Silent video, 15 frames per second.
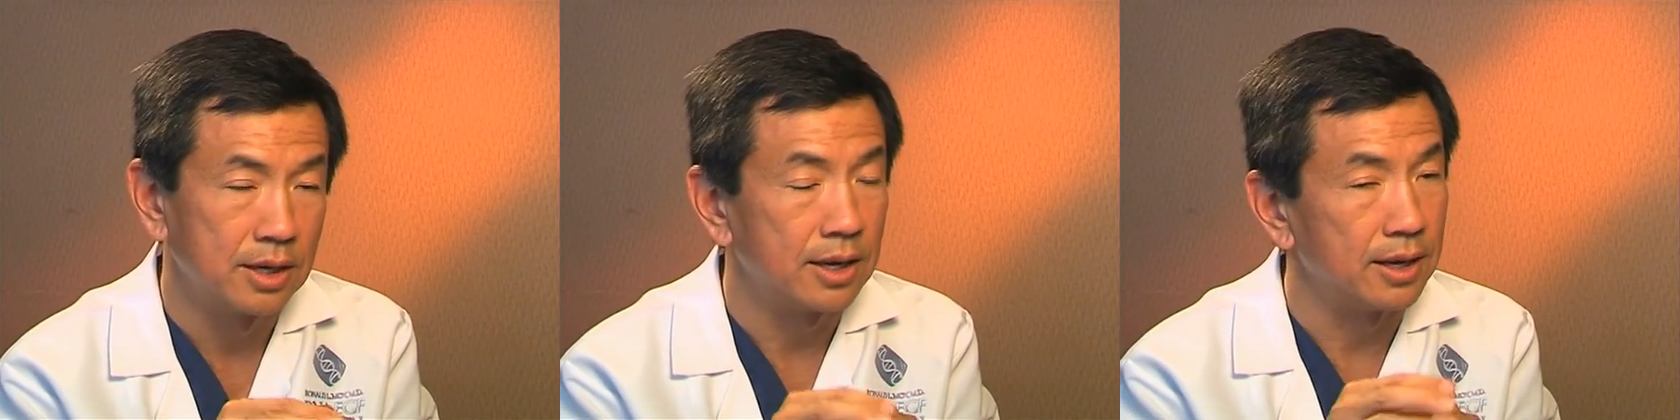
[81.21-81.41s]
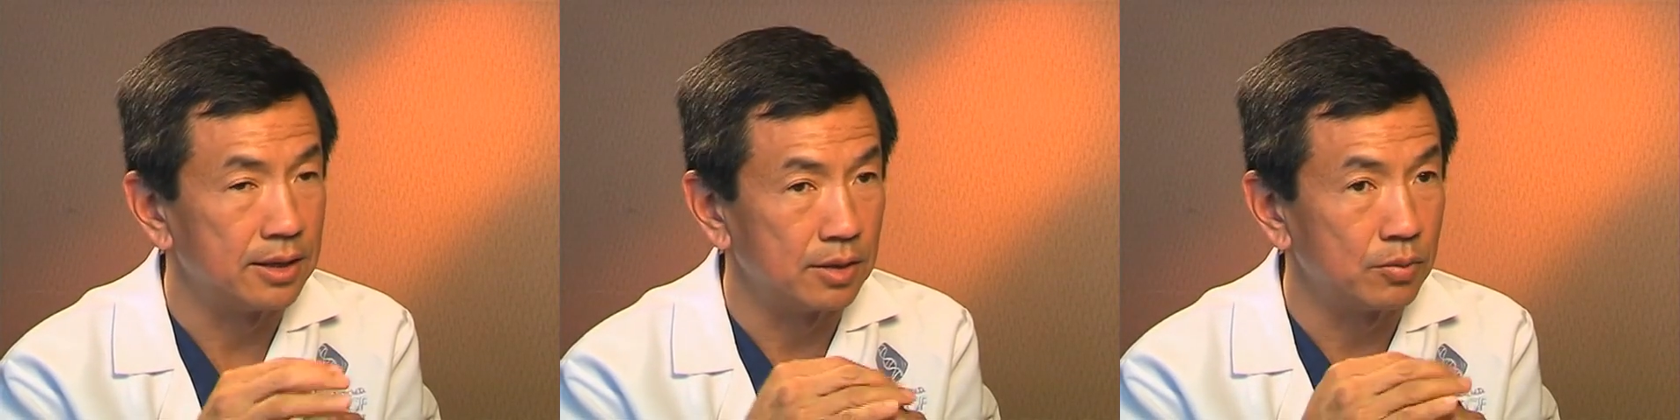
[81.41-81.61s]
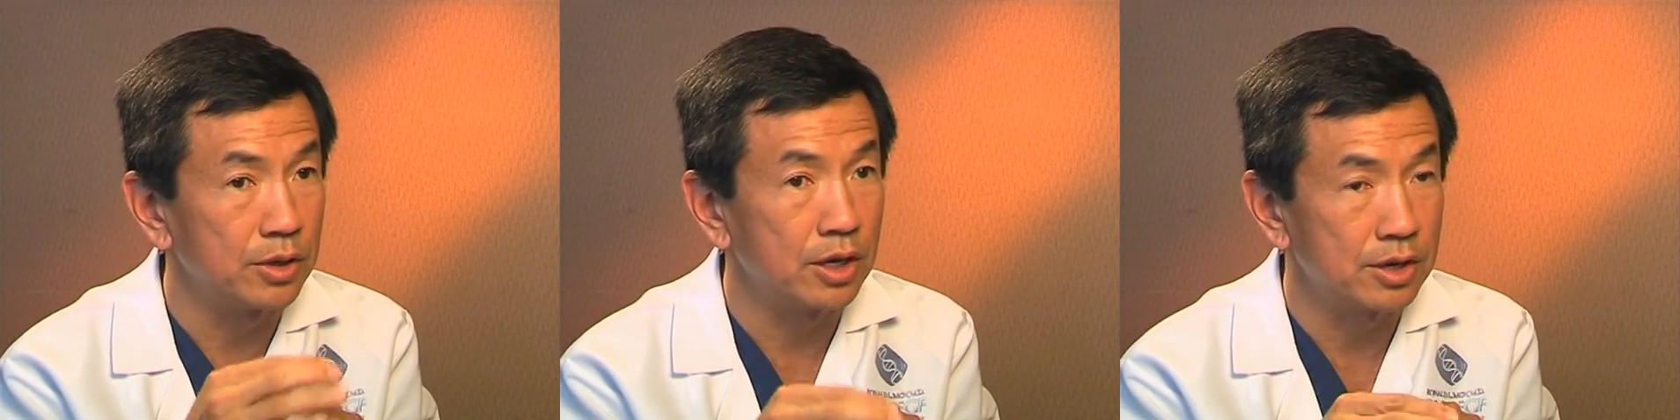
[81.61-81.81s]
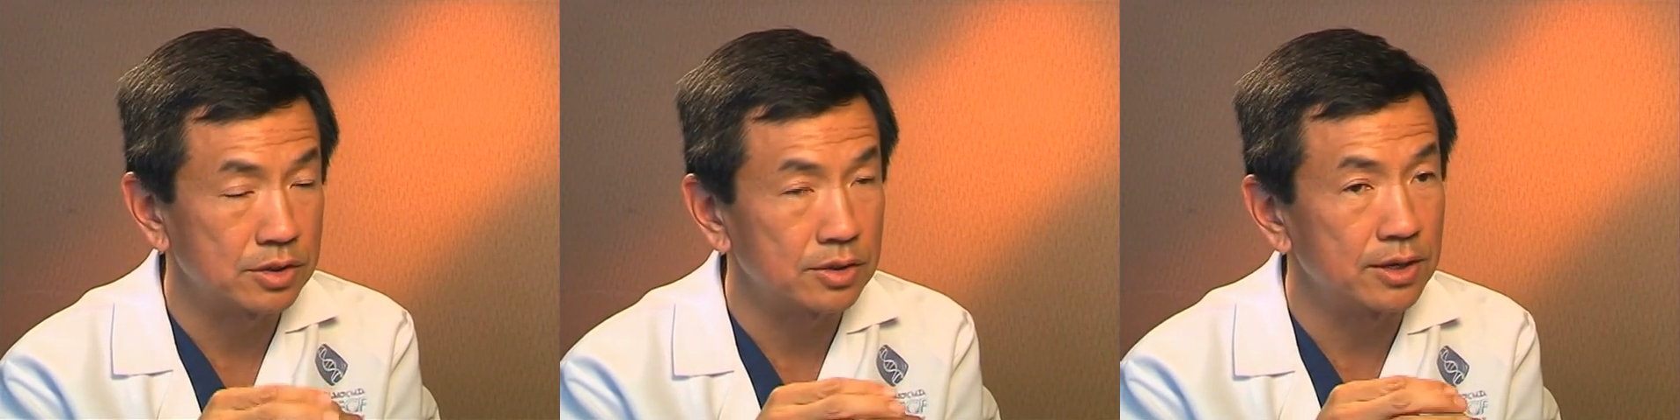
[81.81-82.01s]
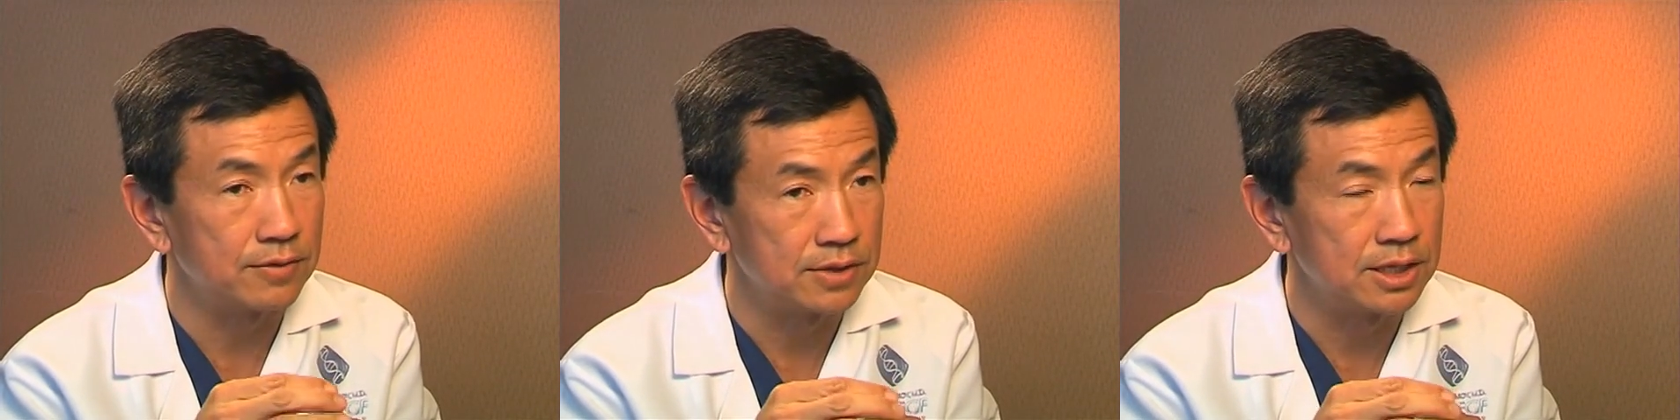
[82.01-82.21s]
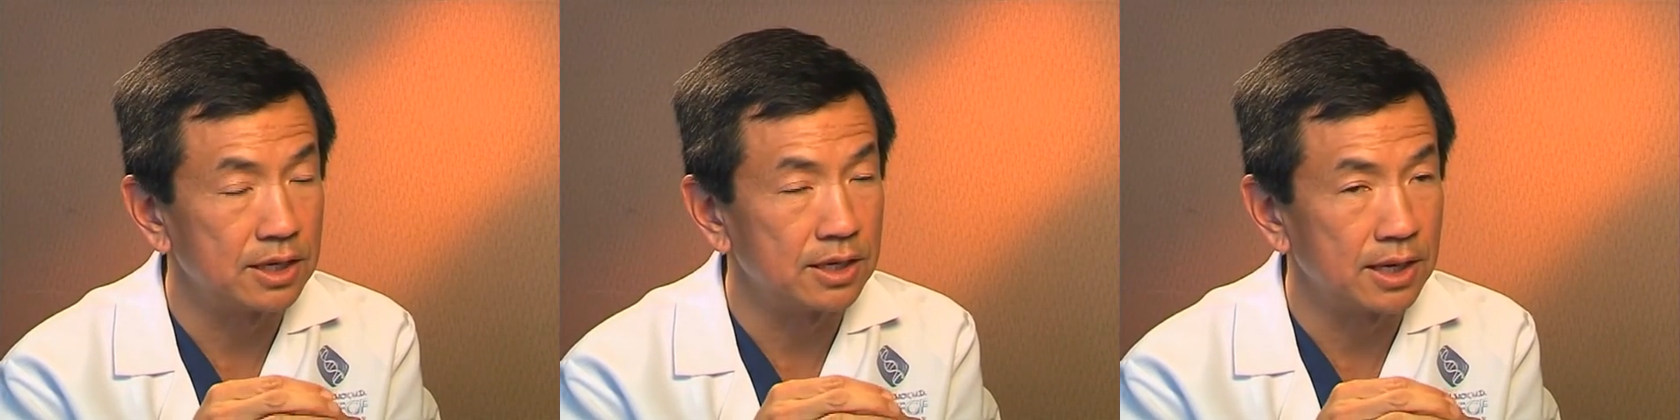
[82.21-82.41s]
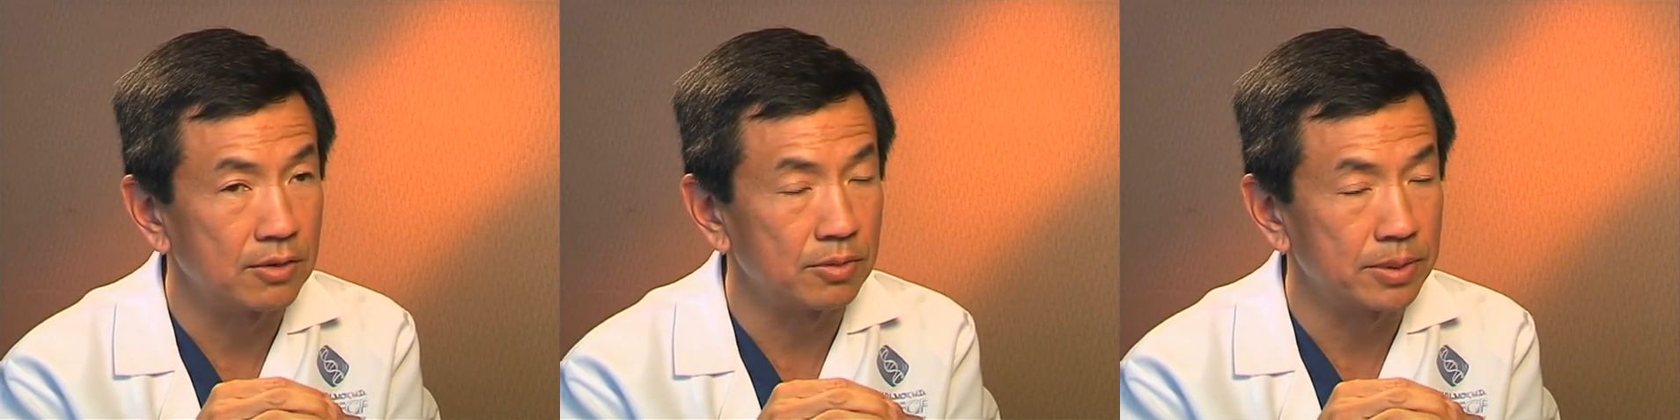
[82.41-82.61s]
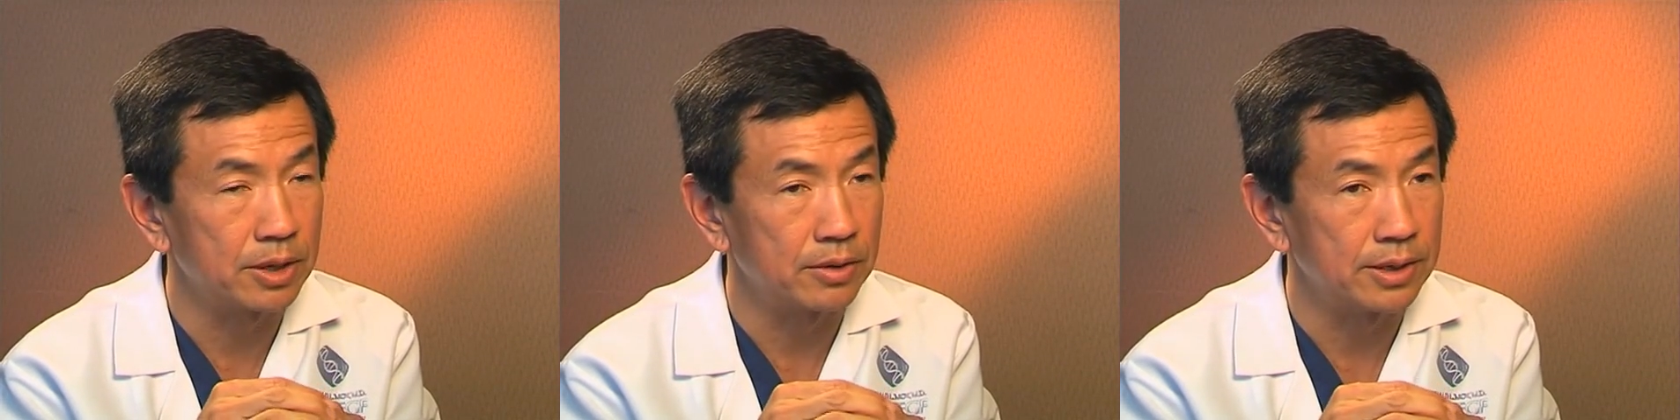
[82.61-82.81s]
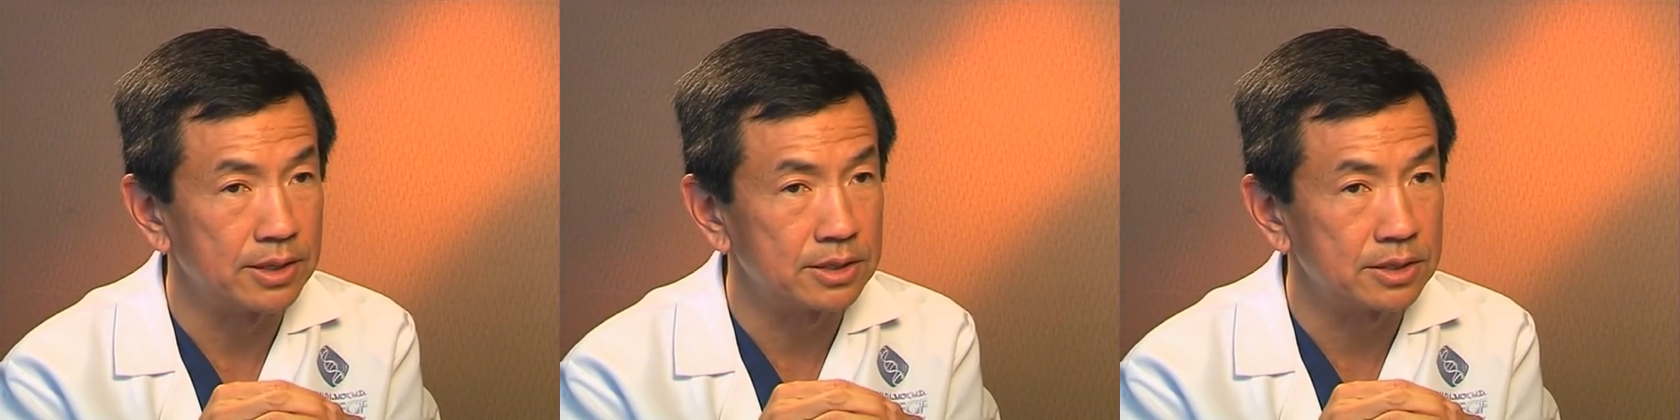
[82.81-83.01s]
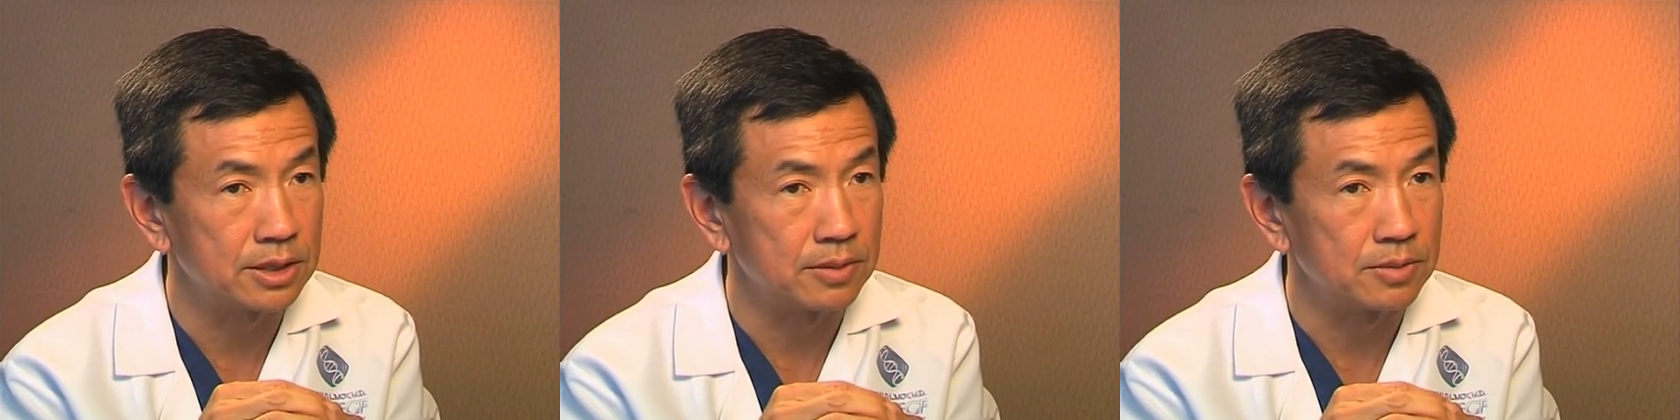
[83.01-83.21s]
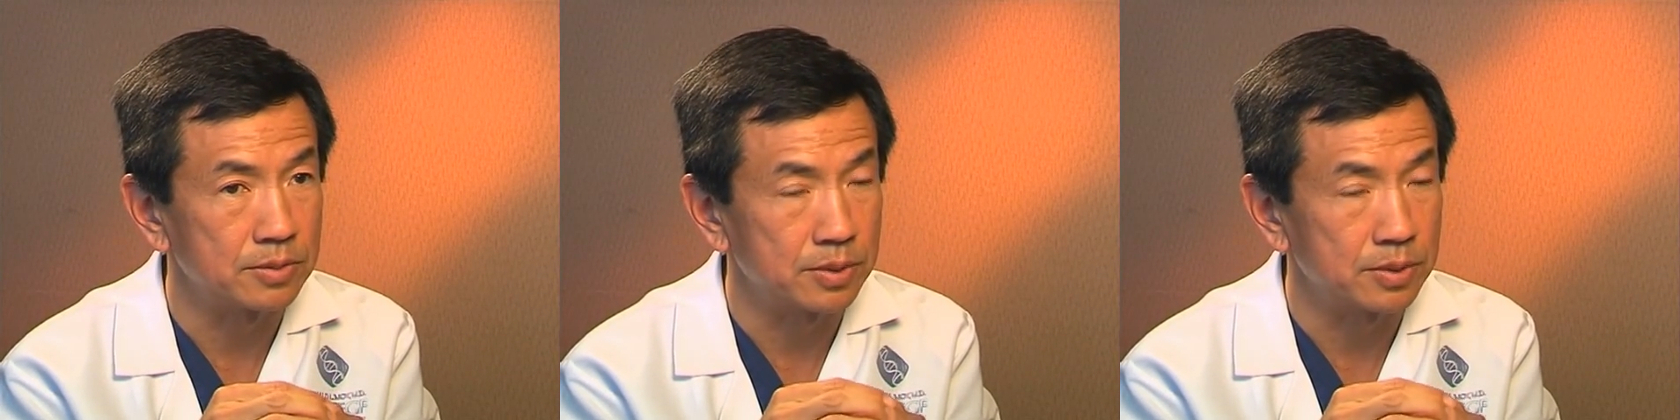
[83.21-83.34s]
and then we also have DNA repair enzymes,